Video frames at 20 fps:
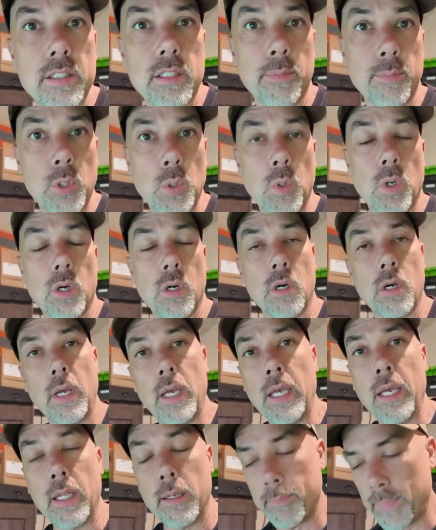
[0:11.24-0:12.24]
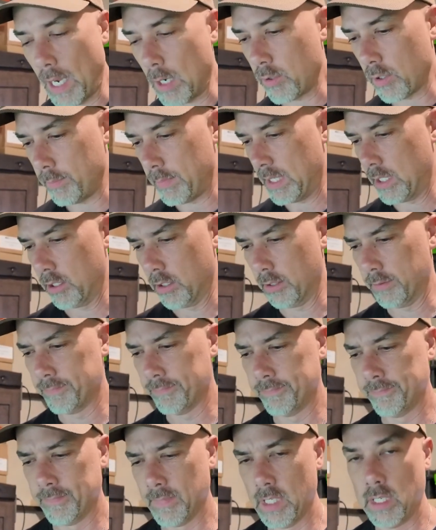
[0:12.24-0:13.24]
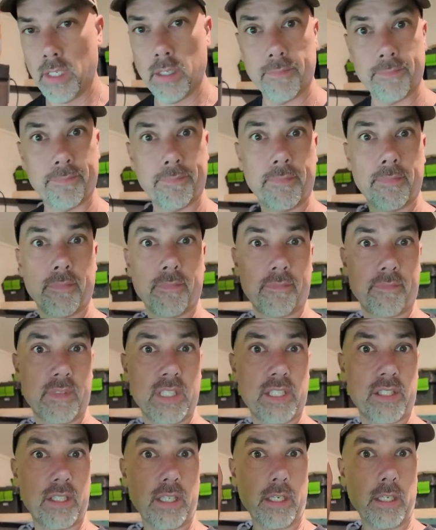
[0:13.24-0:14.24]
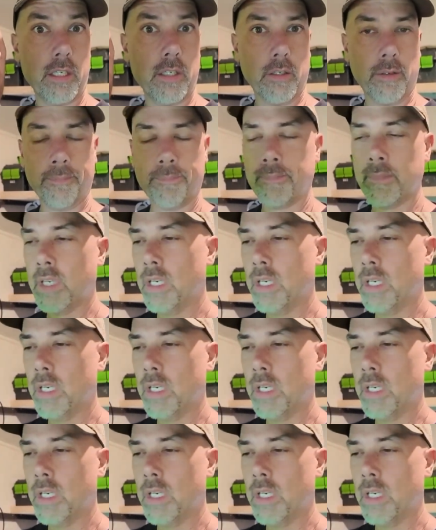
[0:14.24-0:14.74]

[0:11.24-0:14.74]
SWR and power meter, this thing here.